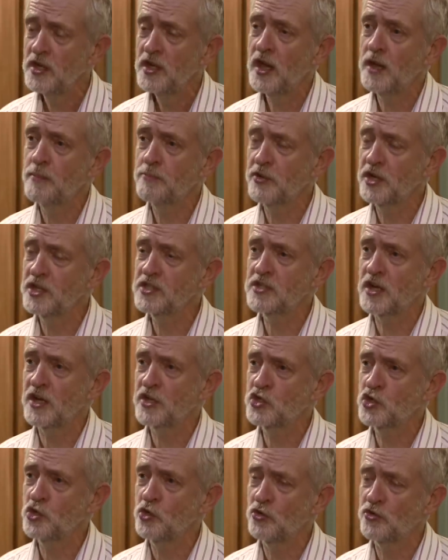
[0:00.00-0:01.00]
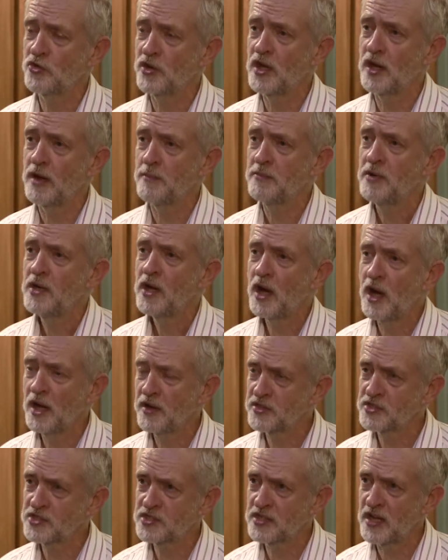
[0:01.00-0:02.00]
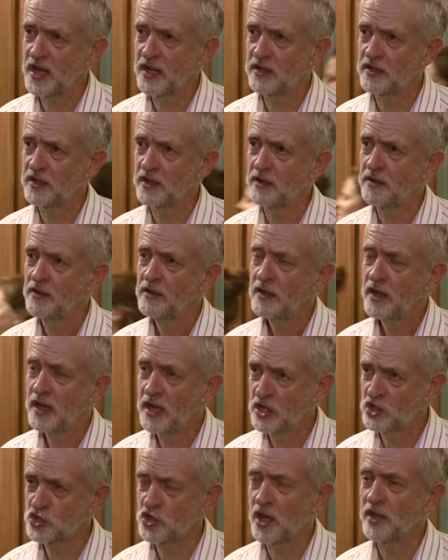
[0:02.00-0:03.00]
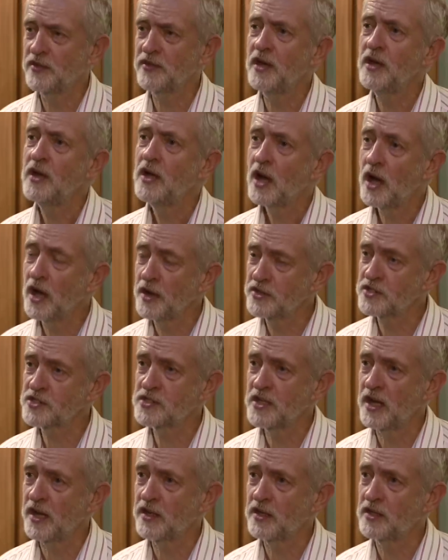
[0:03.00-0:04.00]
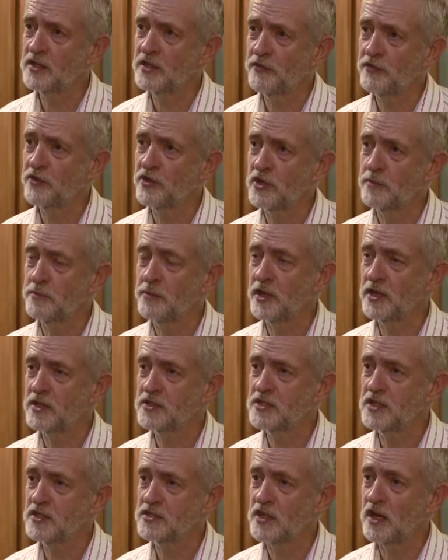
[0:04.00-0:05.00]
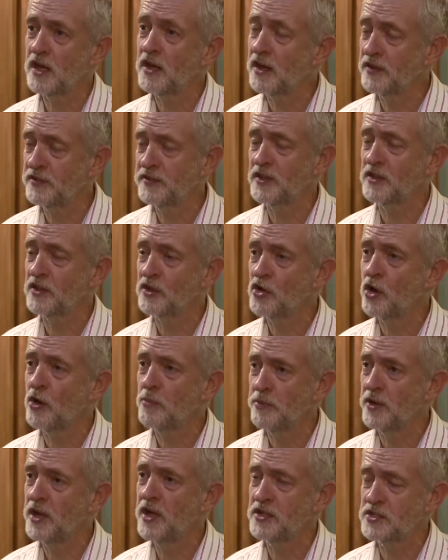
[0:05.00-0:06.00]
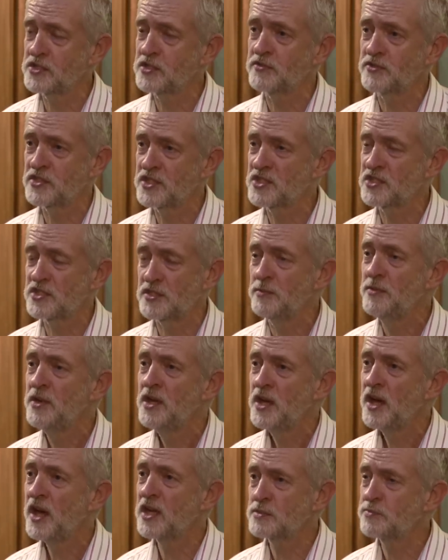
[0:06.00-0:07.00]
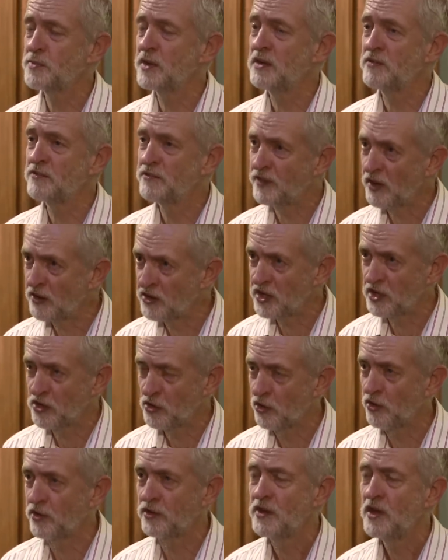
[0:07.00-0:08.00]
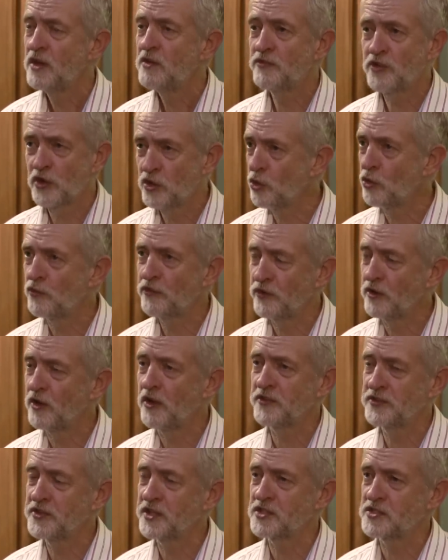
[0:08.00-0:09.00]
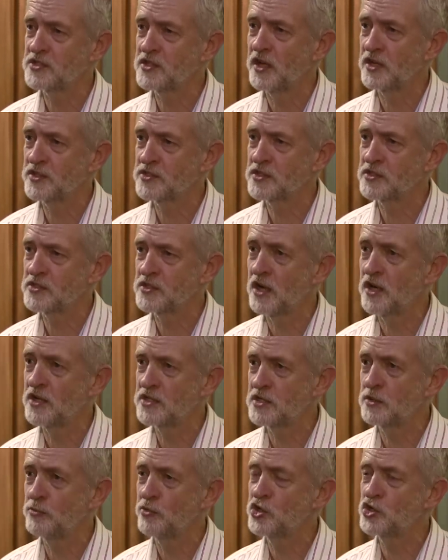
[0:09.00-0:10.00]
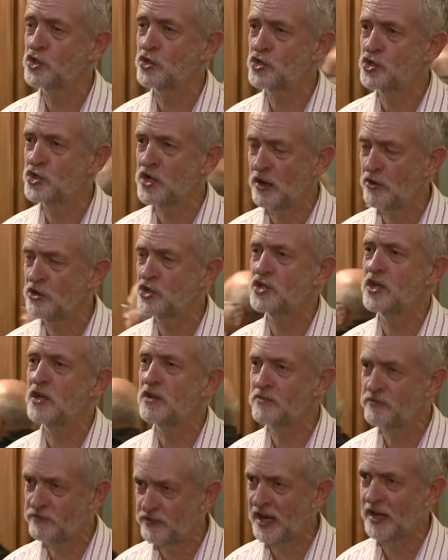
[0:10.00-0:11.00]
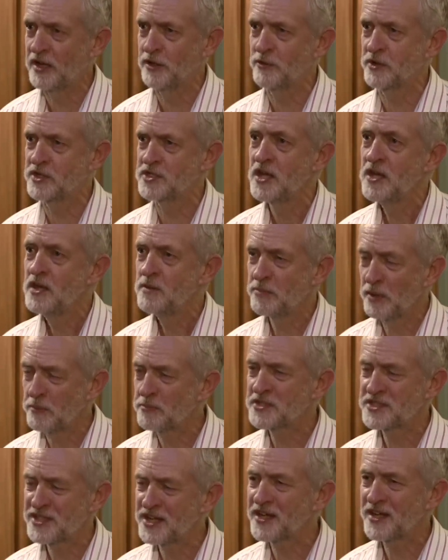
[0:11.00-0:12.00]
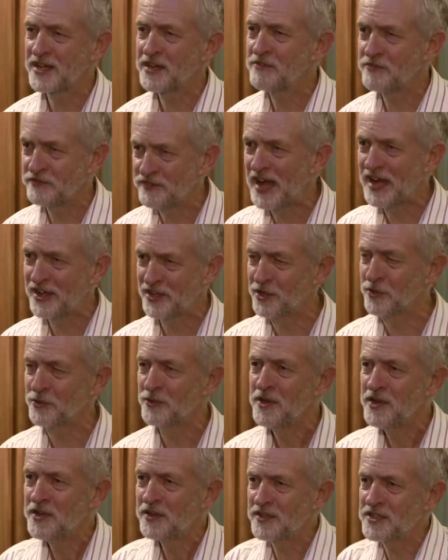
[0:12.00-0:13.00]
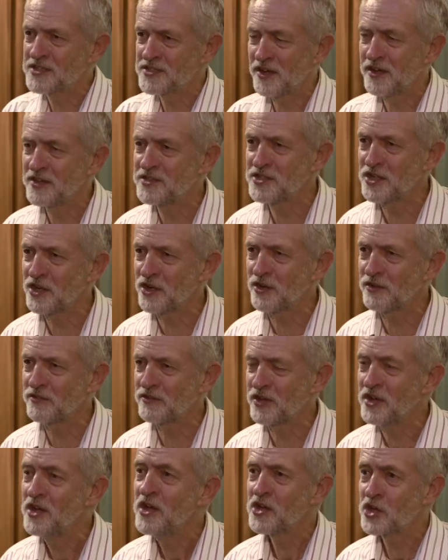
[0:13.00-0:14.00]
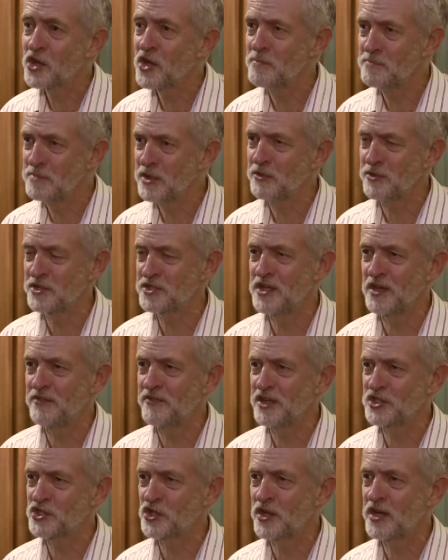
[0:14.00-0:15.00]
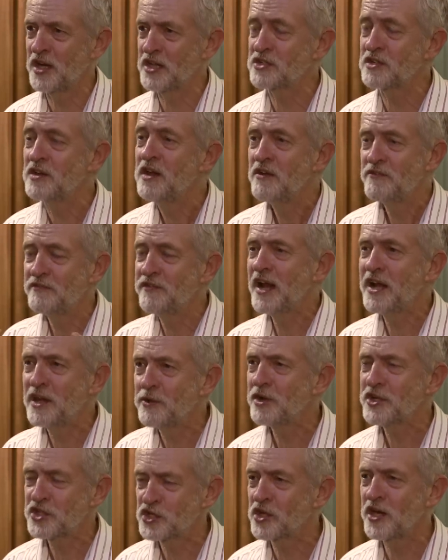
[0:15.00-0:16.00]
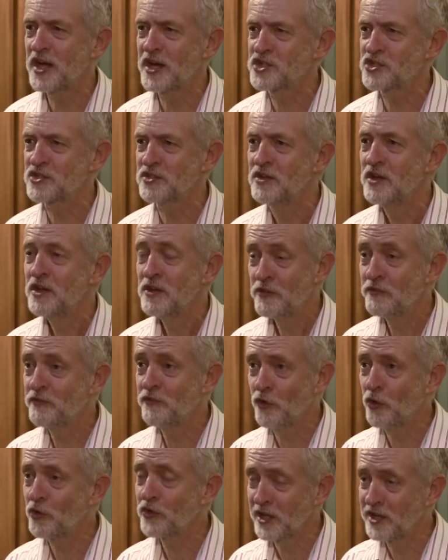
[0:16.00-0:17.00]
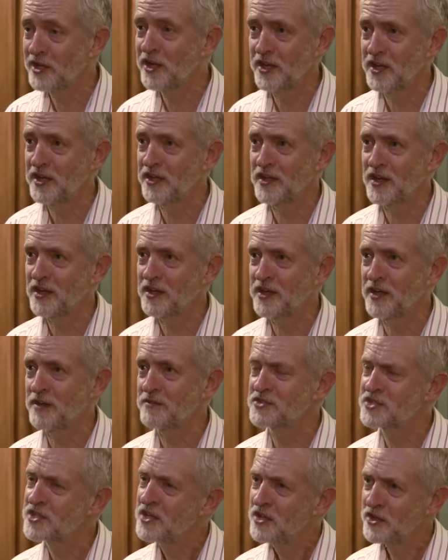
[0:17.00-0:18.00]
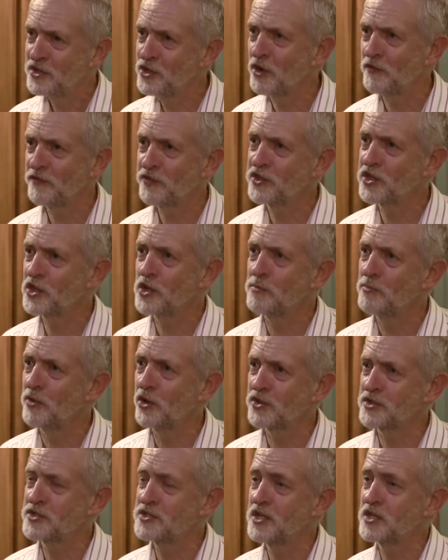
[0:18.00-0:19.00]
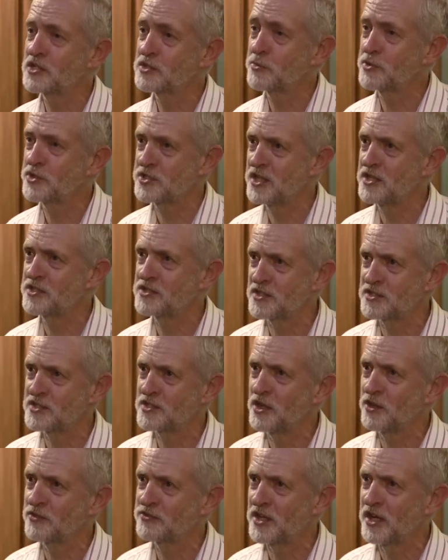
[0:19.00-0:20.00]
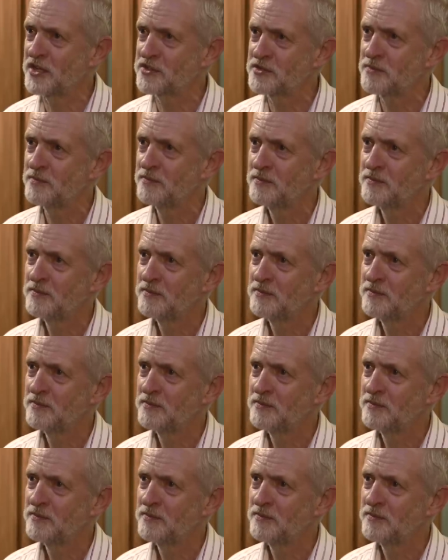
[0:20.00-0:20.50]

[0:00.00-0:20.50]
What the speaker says: It brings our children up understanding each other, understanding different abilities, and I think the comprehensive system has been very good for an awful lot of things in our society, and we should cherish it and value it, but particularly value this idea of a community of education. Value education for the learning it gives, not for the commodity it presents itself as.